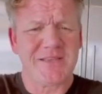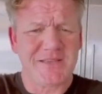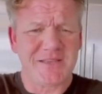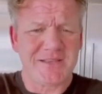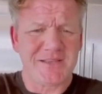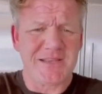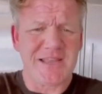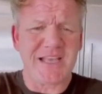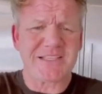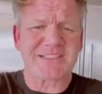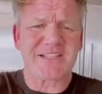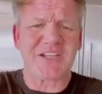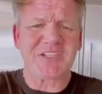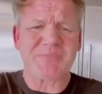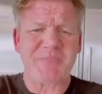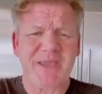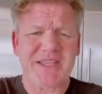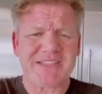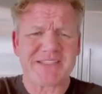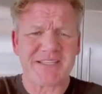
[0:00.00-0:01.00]
Right, last night's
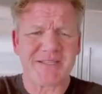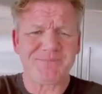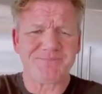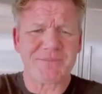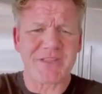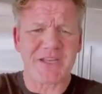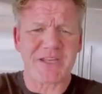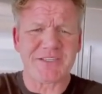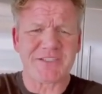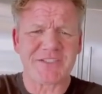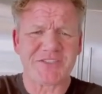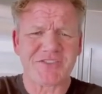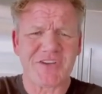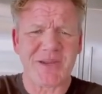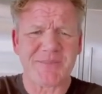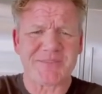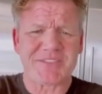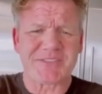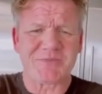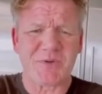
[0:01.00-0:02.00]
pizza, cut into
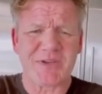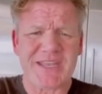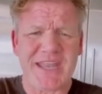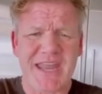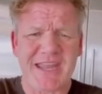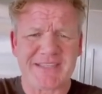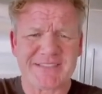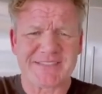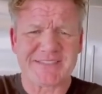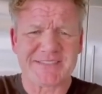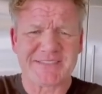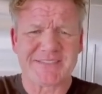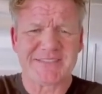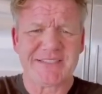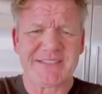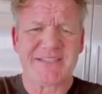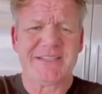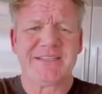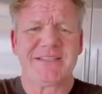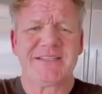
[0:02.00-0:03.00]
strips. What next?
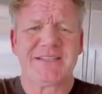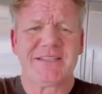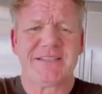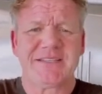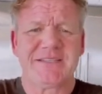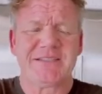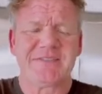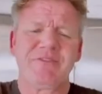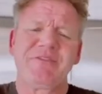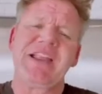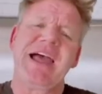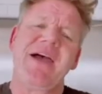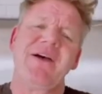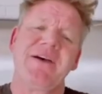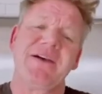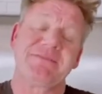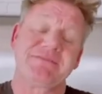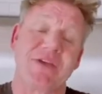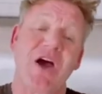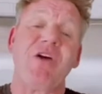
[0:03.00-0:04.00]

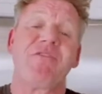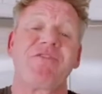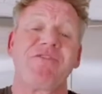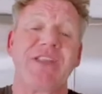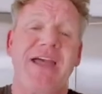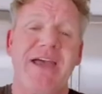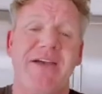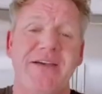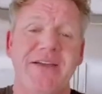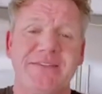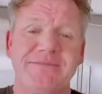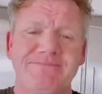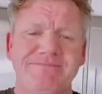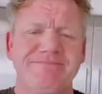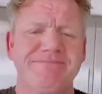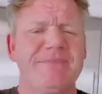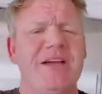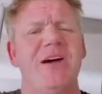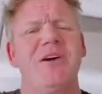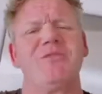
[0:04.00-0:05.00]
Flour on flour.
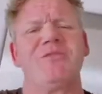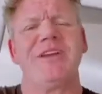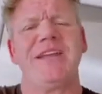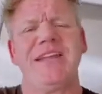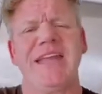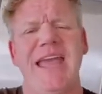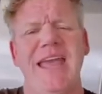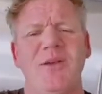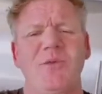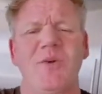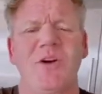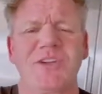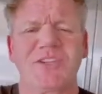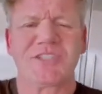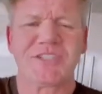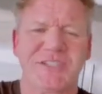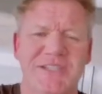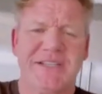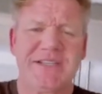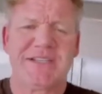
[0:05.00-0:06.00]
Oh, really? Egg wash.
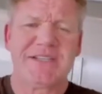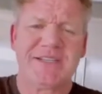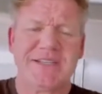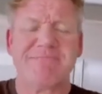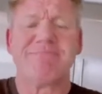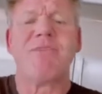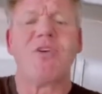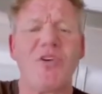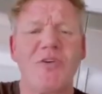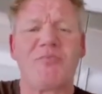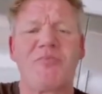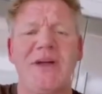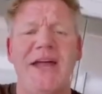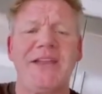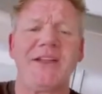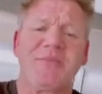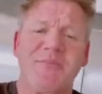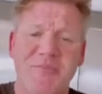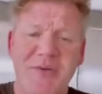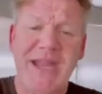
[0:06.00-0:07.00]
More bread
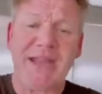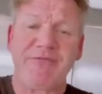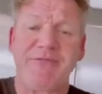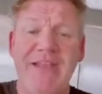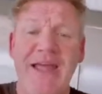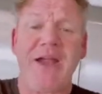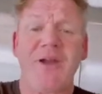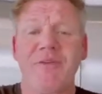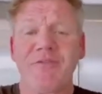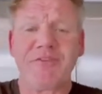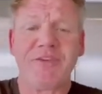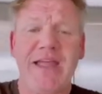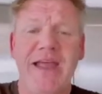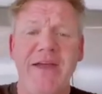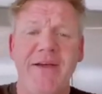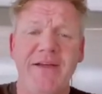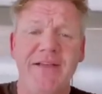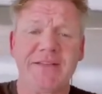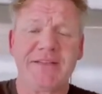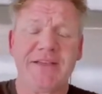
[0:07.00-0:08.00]
on bread. Flour on
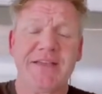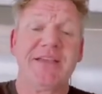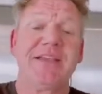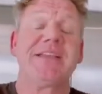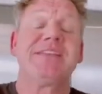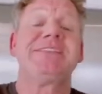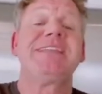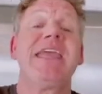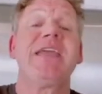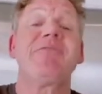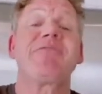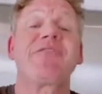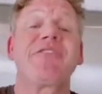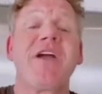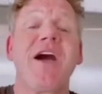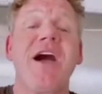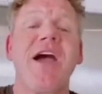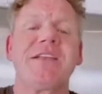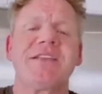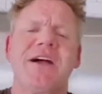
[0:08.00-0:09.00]
flour. Deep
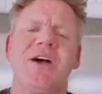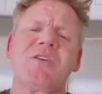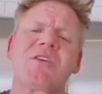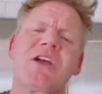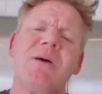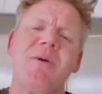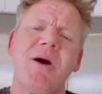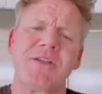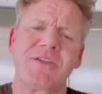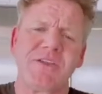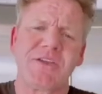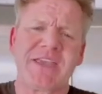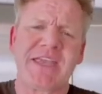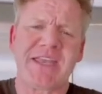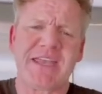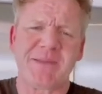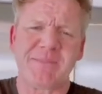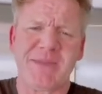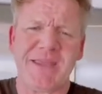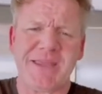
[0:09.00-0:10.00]
fried. Oh, come on! You're
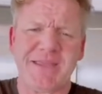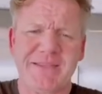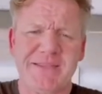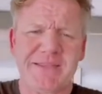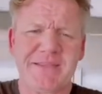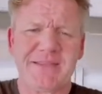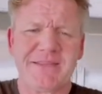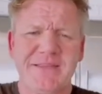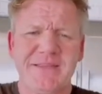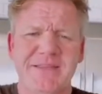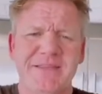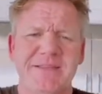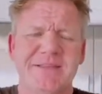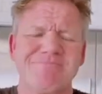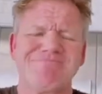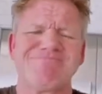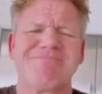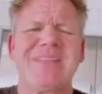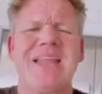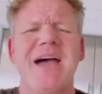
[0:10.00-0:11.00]
kidding me.
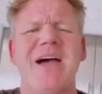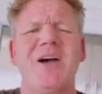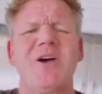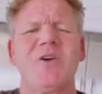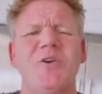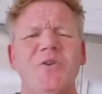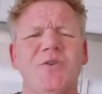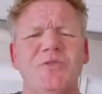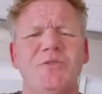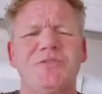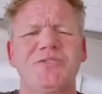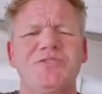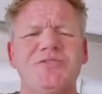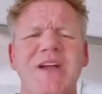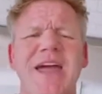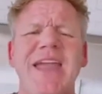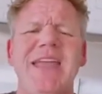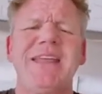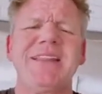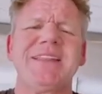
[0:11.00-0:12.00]
No,
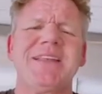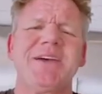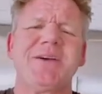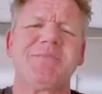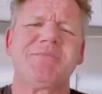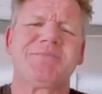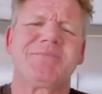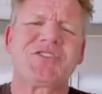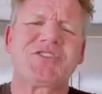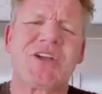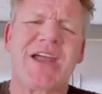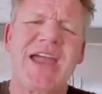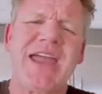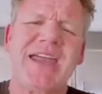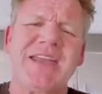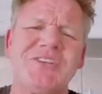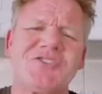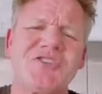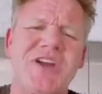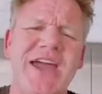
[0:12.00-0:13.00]
drain them.
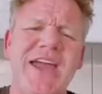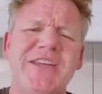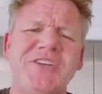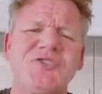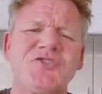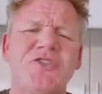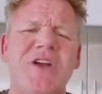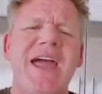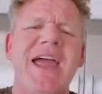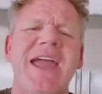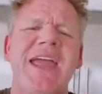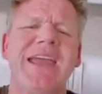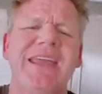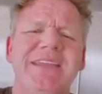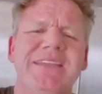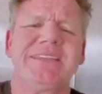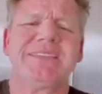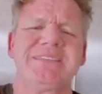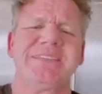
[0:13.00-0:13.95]
Drain.